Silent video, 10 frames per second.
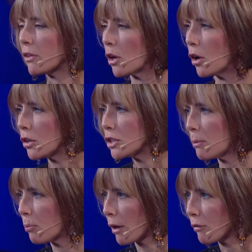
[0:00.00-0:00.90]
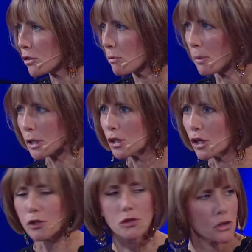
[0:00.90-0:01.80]
the all-day breakfast at
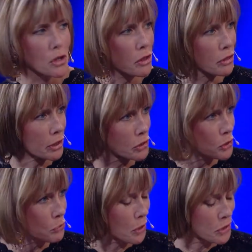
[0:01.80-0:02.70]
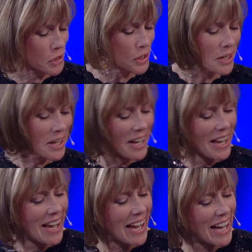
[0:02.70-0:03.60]
McDonald's, thanks to Ragy.
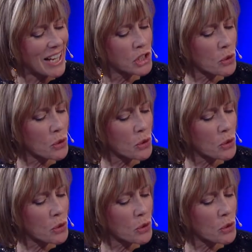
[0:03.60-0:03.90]
So